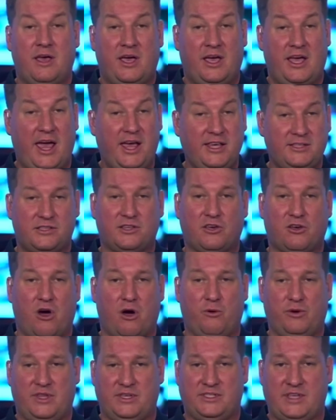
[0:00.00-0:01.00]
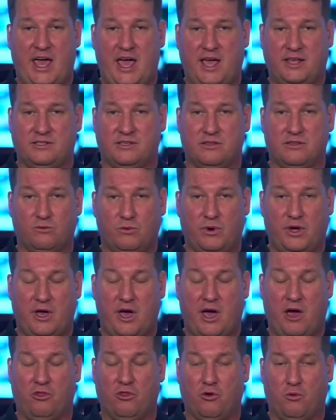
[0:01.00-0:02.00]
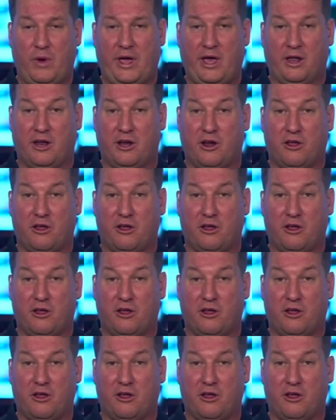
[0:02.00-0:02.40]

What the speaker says: He's the guy with his hands and the guy on the wheel.